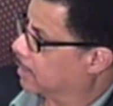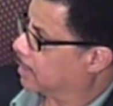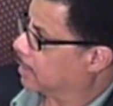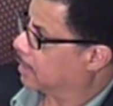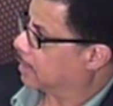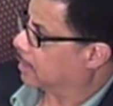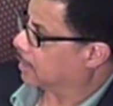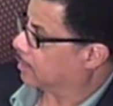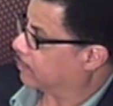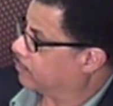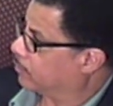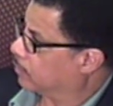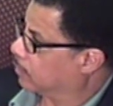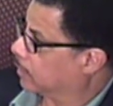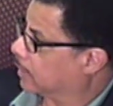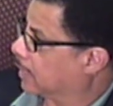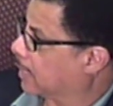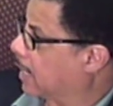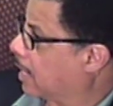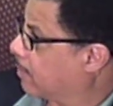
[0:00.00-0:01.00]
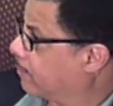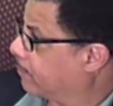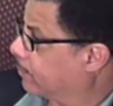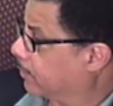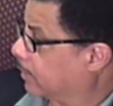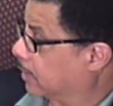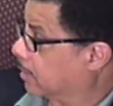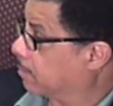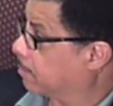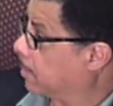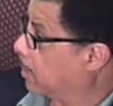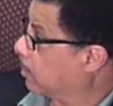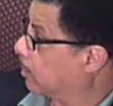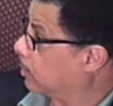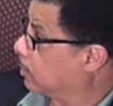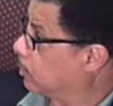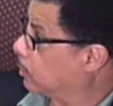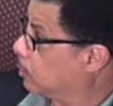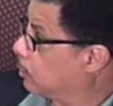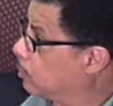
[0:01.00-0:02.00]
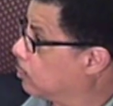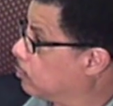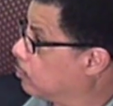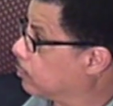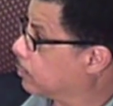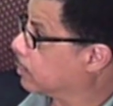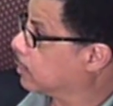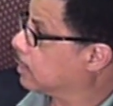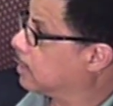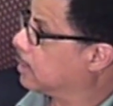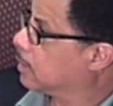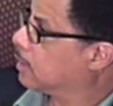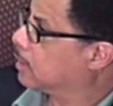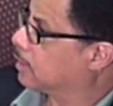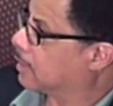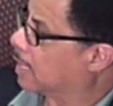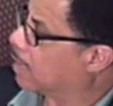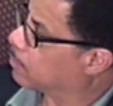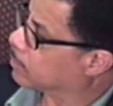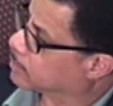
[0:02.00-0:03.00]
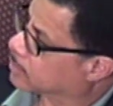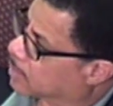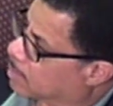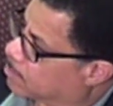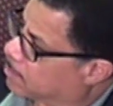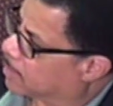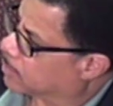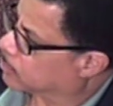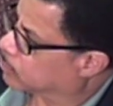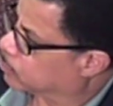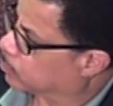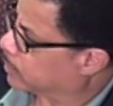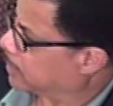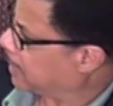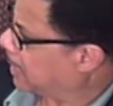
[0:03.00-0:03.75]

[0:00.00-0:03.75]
And if you look at African American youth, now we're talking about